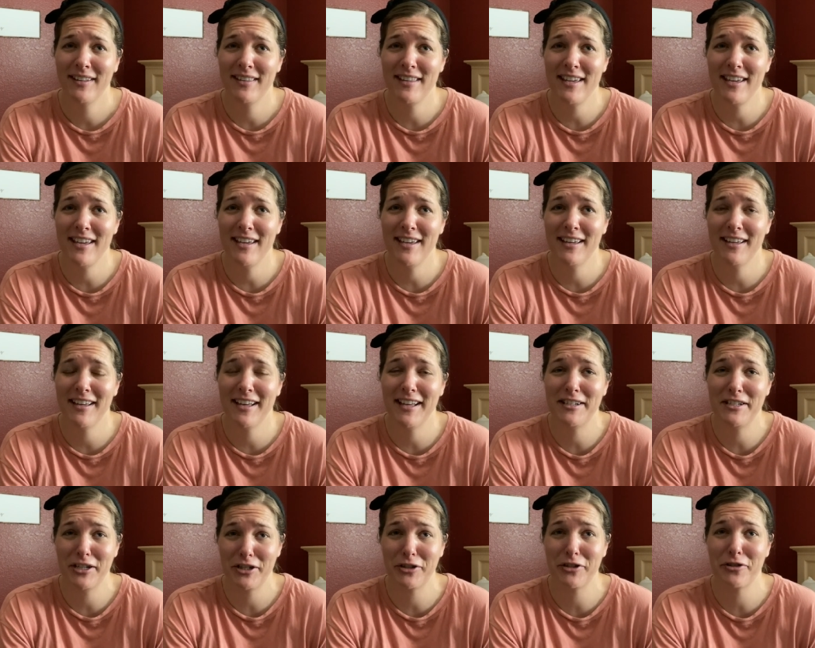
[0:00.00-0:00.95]
the
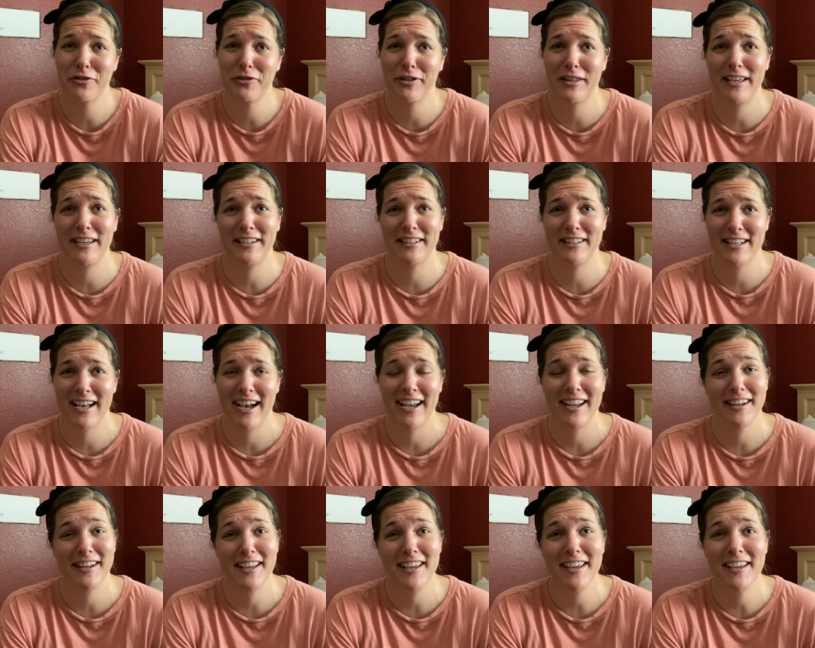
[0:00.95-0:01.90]
additional
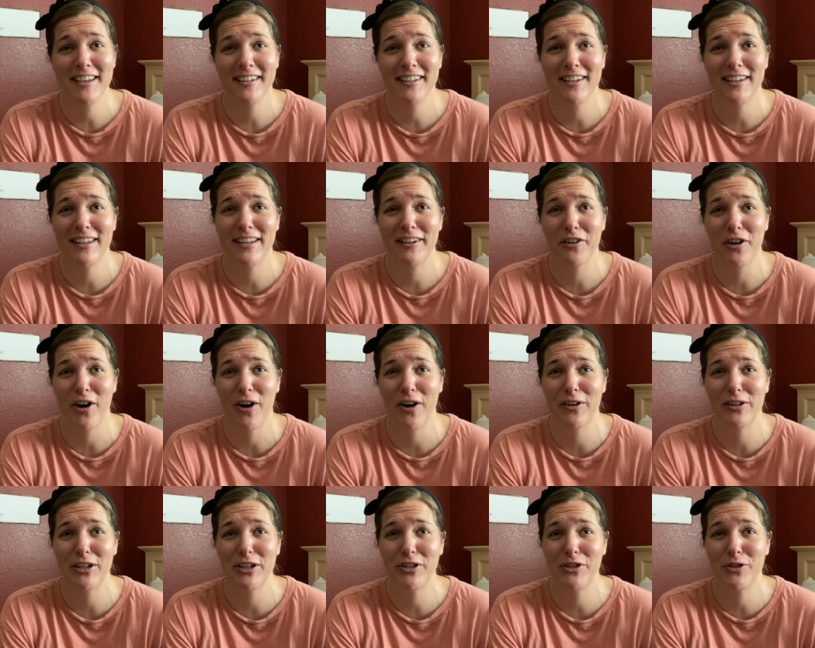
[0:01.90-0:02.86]
anxiety in
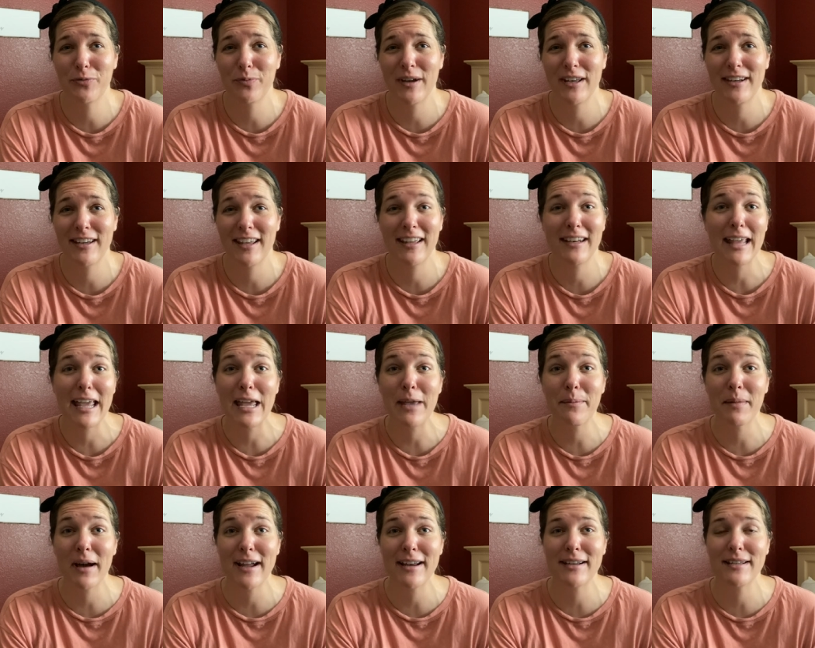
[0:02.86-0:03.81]
college when an A
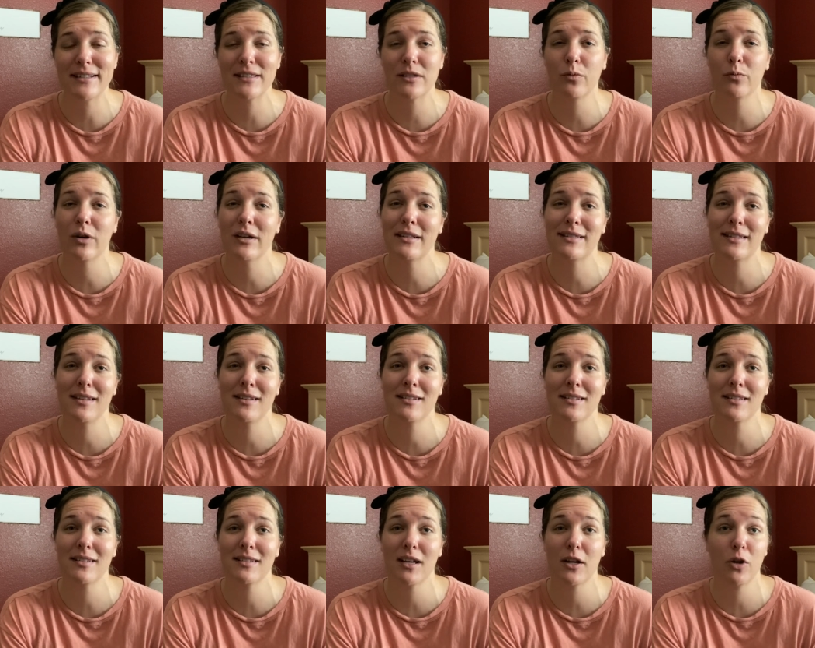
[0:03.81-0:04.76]
minus
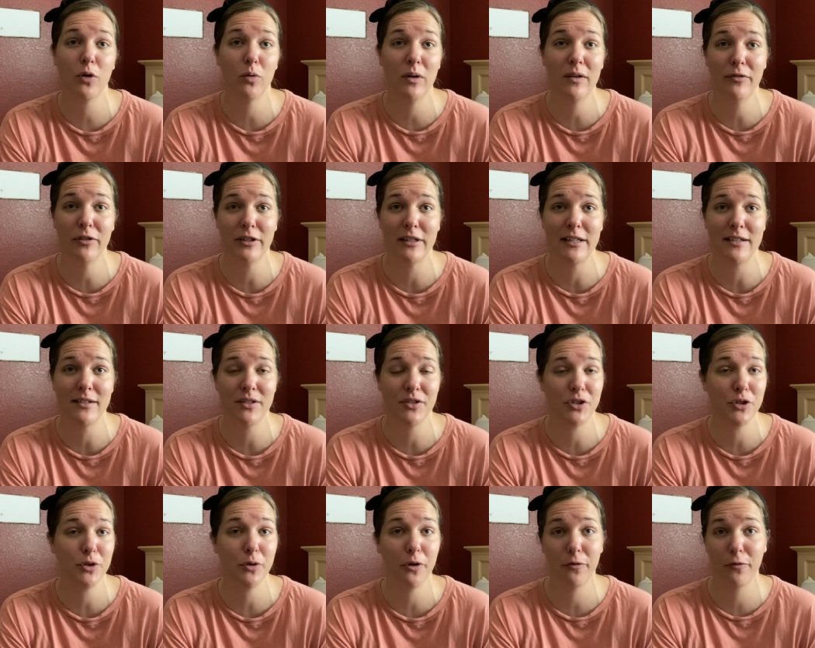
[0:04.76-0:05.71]
wasn't equivalent
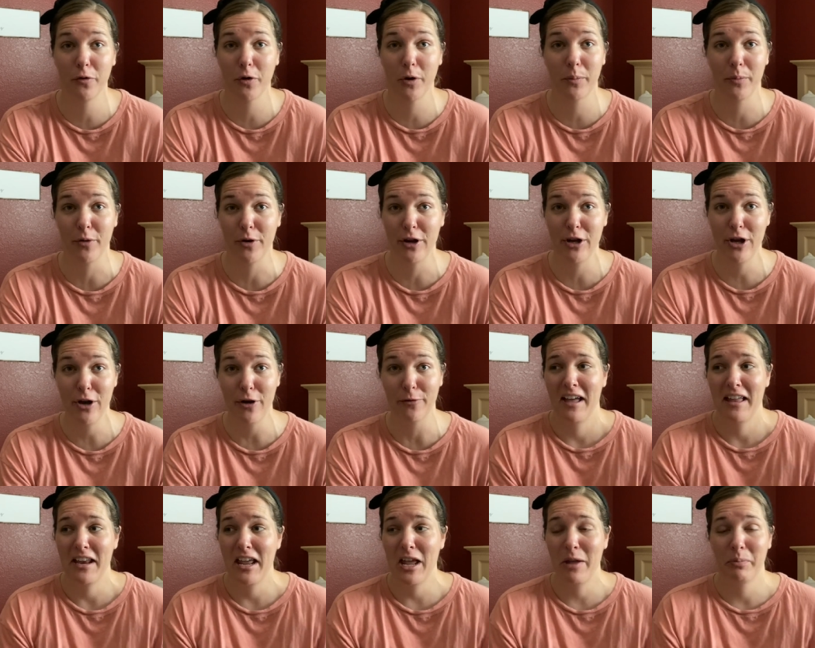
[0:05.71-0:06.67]
to a four point oh.
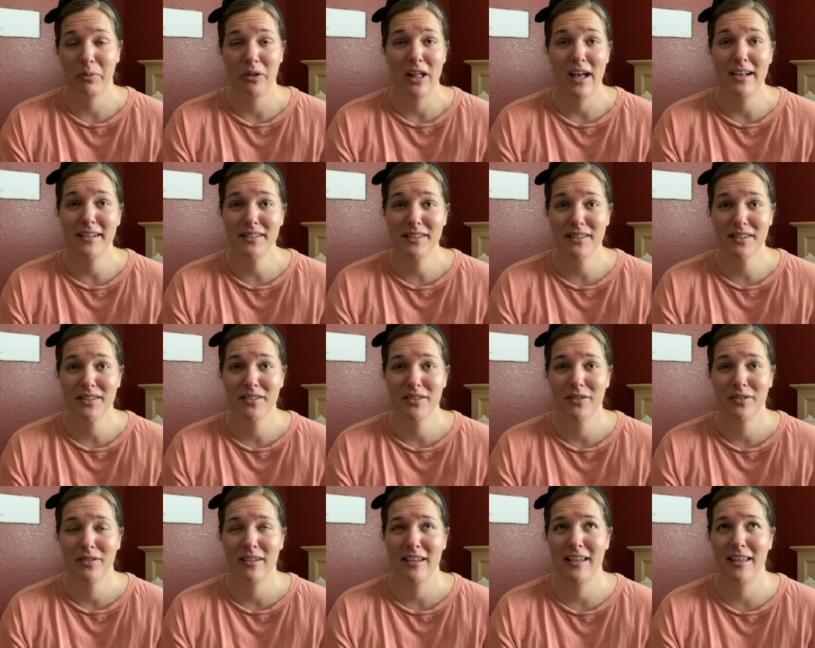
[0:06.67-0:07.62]
An A plus
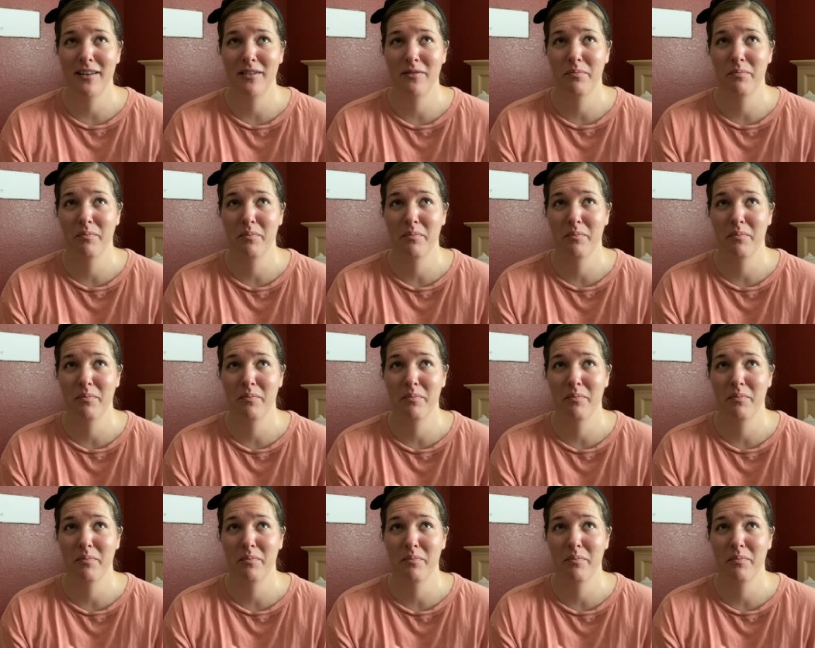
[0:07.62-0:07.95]
in